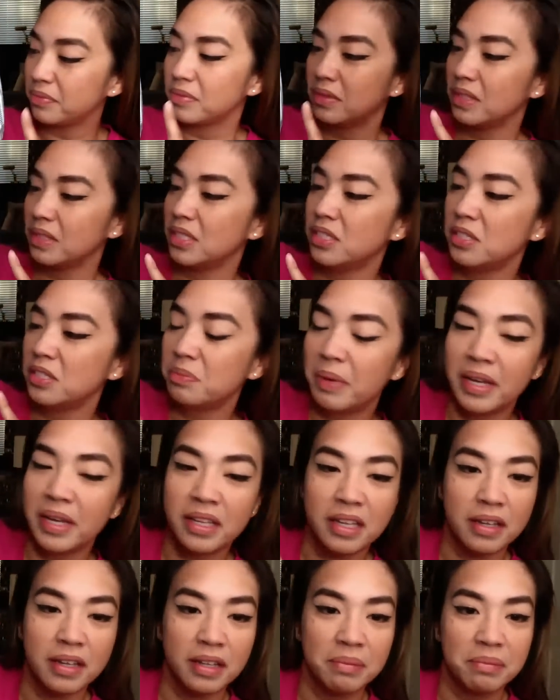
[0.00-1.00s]
this is
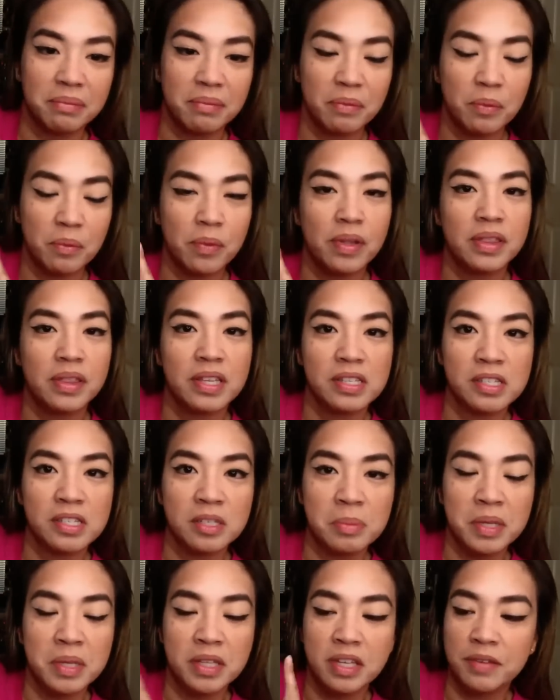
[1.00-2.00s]
gonna
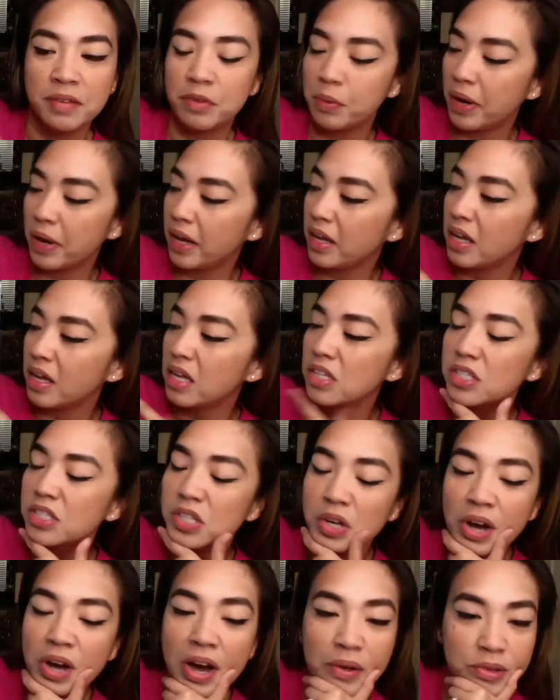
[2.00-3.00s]
be the giveaway.
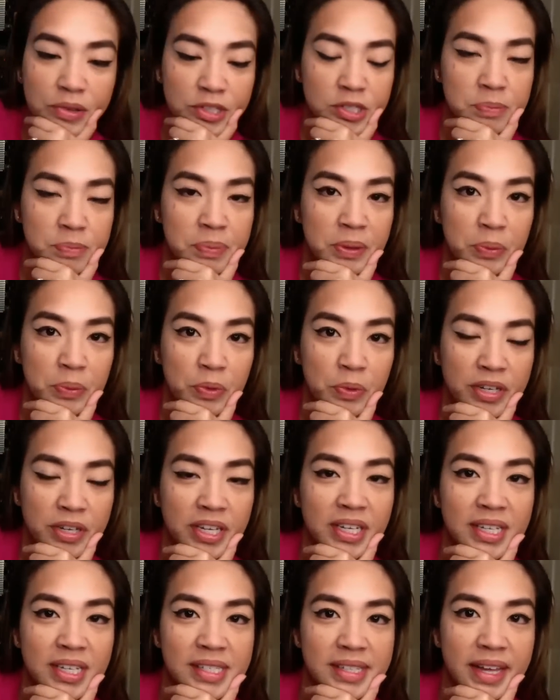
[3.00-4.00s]
So how this has been
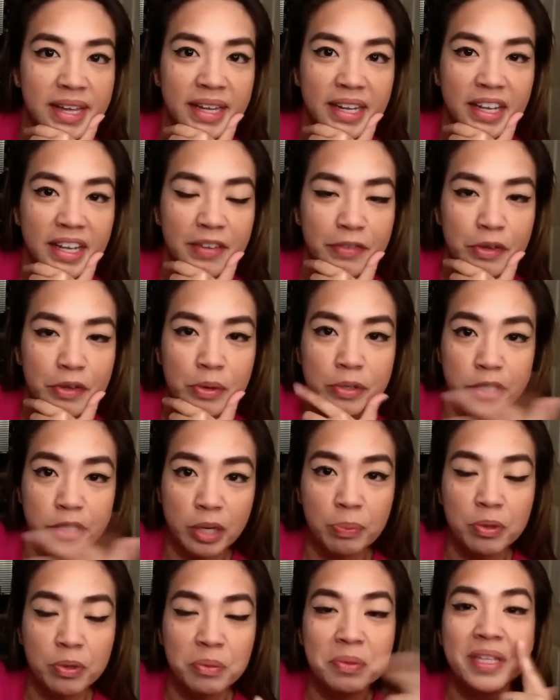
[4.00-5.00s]
working is that if you
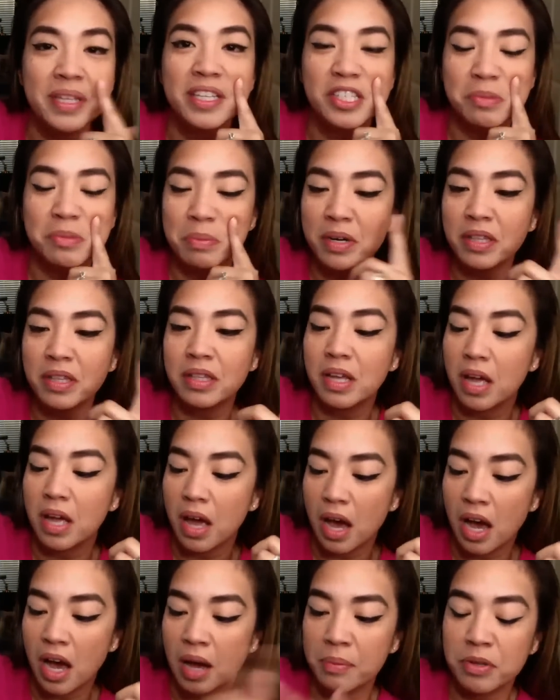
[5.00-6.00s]
shop with me this month,
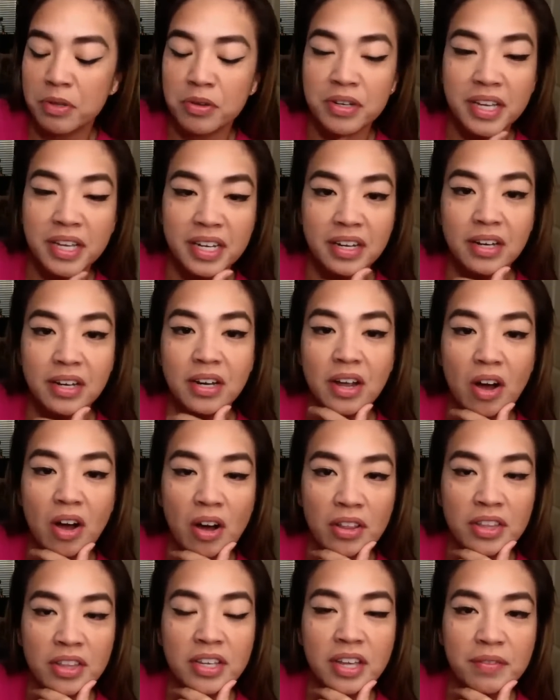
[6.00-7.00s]
you'll get it
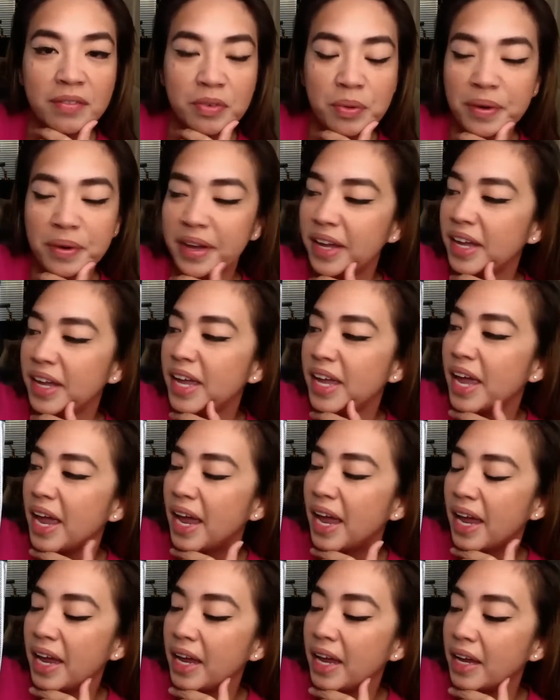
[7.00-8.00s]
on the giveaway.
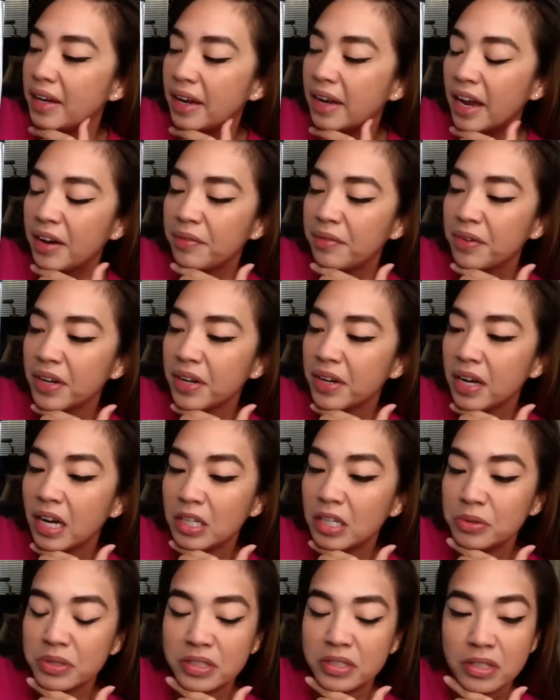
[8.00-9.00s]
And every
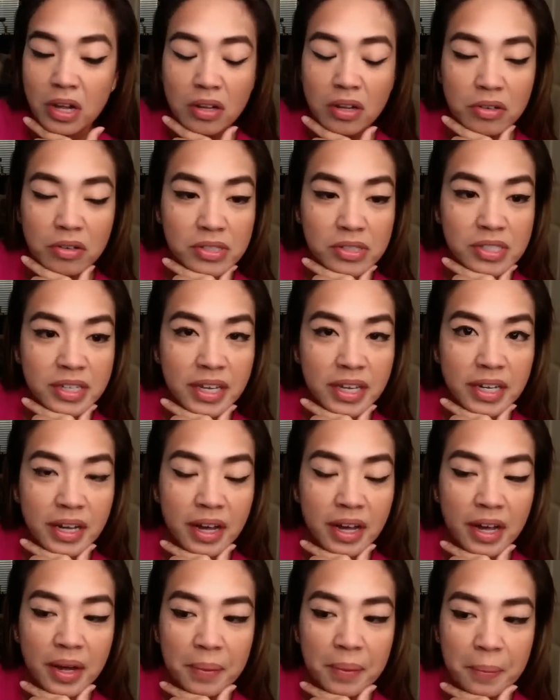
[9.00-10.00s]
$100
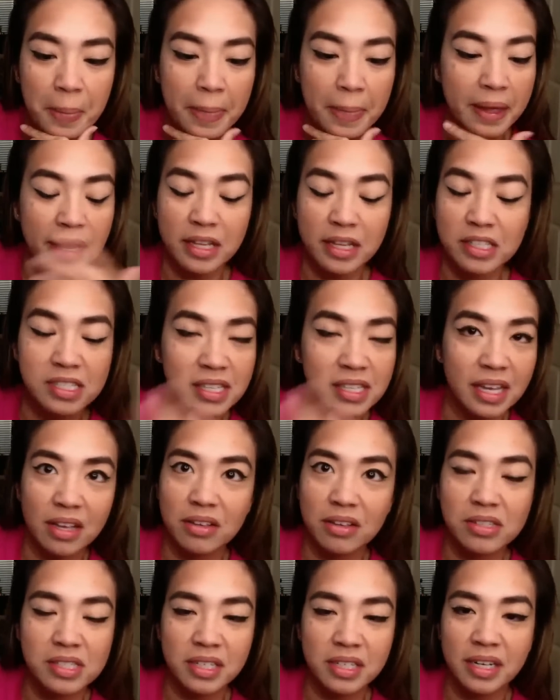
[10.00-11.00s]
that in
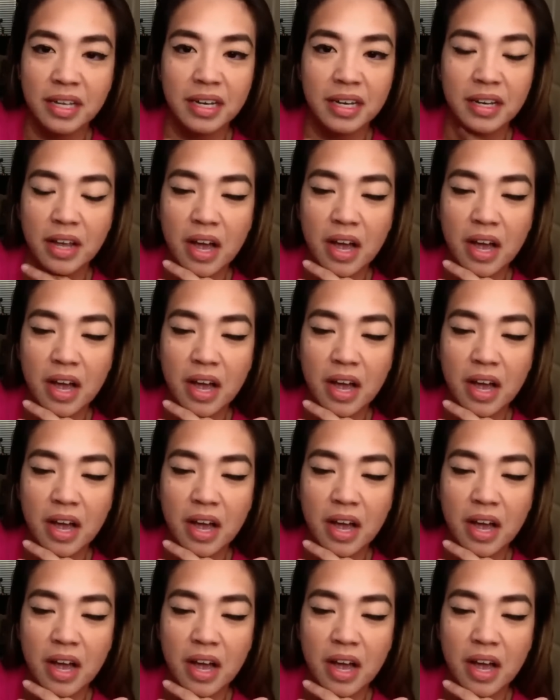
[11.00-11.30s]
sales that I get,